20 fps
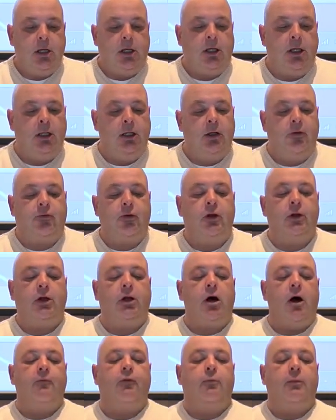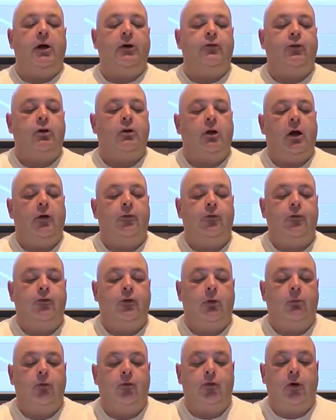Kenny attended confirmation classes
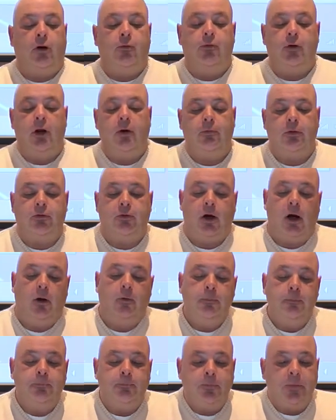that were taught to every child.